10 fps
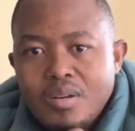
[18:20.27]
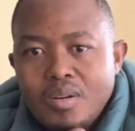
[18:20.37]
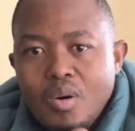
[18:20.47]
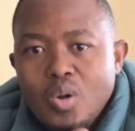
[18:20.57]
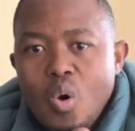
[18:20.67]

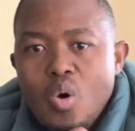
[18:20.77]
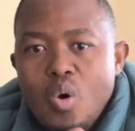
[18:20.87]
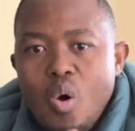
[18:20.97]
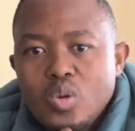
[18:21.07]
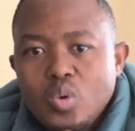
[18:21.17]
or
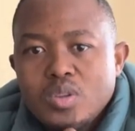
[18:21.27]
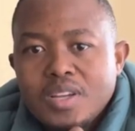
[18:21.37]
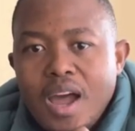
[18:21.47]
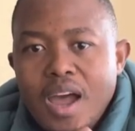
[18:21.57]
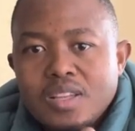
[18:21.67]
all those
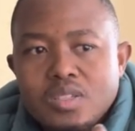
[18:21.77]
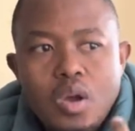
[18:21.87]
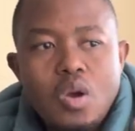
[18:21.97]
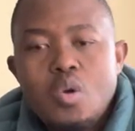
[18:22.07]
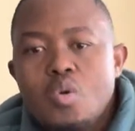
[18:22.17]
guys
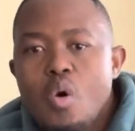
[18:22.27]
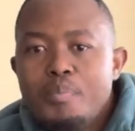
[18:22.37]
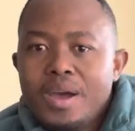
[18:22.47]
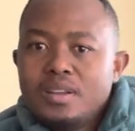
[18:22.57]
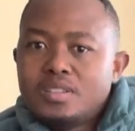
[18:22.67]
who
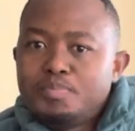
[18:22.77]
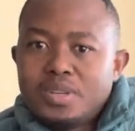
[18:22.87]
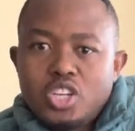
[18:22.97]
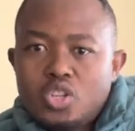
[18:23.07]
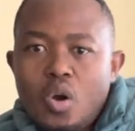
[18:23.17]
open
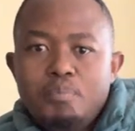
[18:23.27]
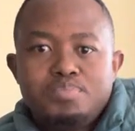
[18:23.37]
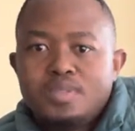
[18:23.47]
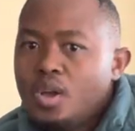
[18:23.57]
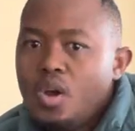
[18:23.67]
sponsor
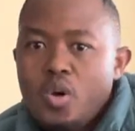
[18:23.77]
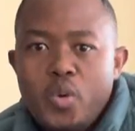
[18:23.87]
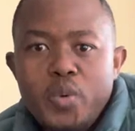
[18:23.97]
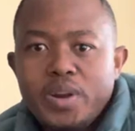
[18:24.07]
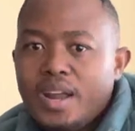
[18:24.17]
shops,
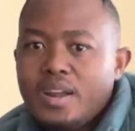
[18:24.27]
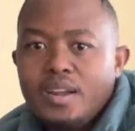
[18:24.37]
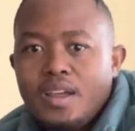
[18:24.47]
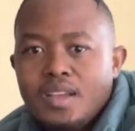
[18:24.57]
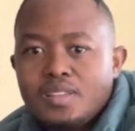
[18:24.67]
who ran
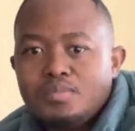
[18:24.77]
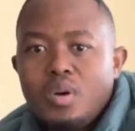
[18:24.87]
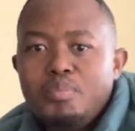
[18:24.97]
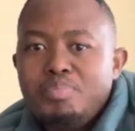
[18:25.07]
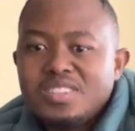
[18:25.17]
a
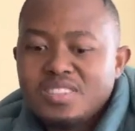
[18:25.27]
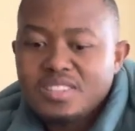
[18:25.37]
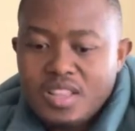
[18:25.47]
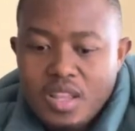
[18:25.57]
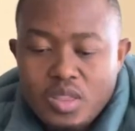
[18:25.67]
small
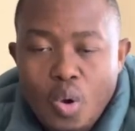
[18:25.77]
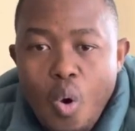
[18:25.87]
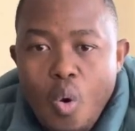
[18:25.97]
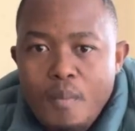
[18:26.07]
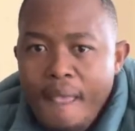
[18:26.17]
businesses at
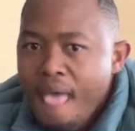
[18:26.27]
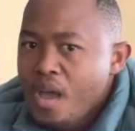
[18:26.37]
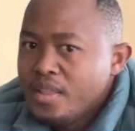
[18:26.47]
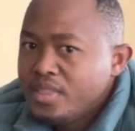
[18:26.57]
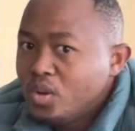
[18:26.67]
home,
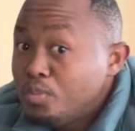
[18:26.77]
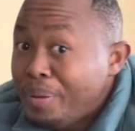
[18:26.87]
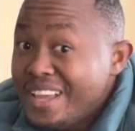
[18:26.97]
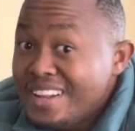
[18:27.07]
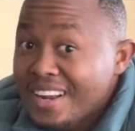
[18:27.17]
they're not
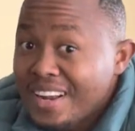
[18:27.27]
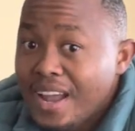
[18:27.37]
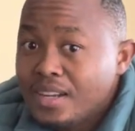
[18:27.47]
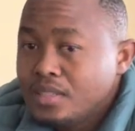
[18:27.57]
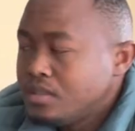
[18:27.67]
paying
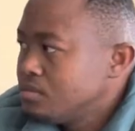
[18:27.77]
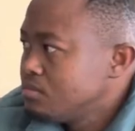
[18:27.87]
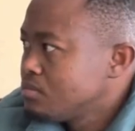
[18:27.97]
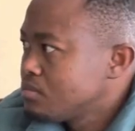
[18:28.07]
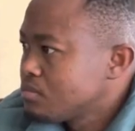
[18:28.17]
rent,
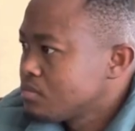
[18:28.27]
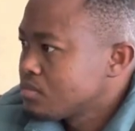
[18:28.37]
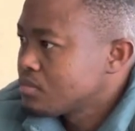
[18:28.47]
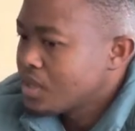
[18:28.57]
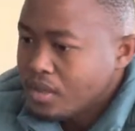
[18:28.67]

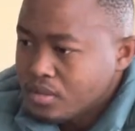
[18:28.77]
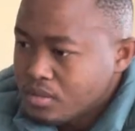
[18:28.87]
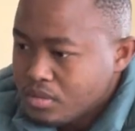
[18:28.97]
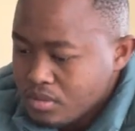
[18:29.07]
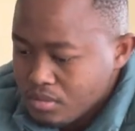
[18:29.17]
and